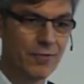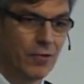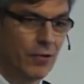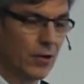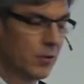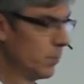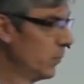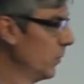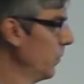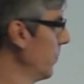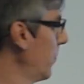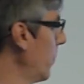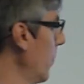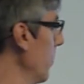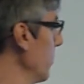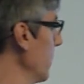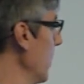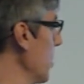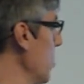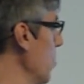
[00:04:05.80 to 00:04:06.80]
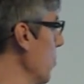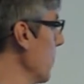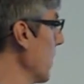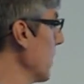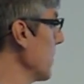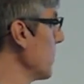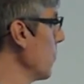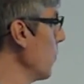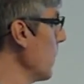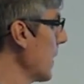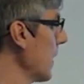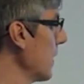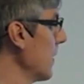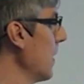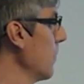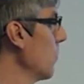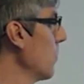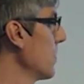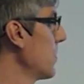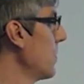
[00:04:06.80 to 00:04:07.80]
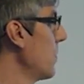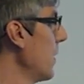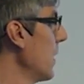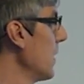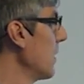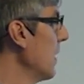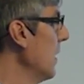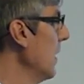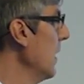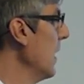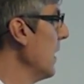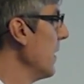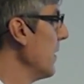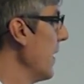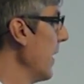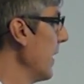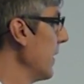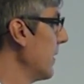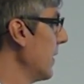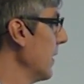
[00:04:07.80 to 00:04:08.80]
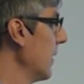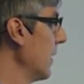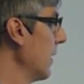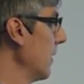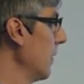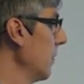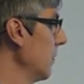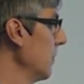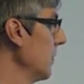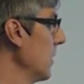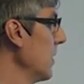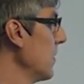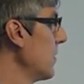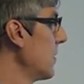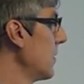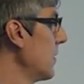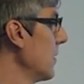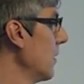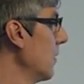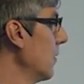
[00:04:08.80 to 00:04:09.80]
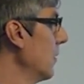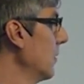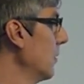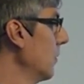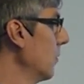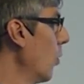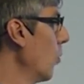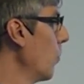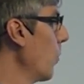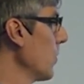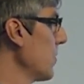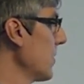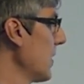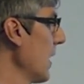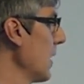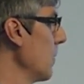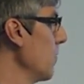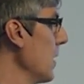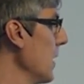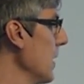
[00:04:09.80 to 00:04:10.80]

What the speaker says: from the humans. We can demonstrate that these robots can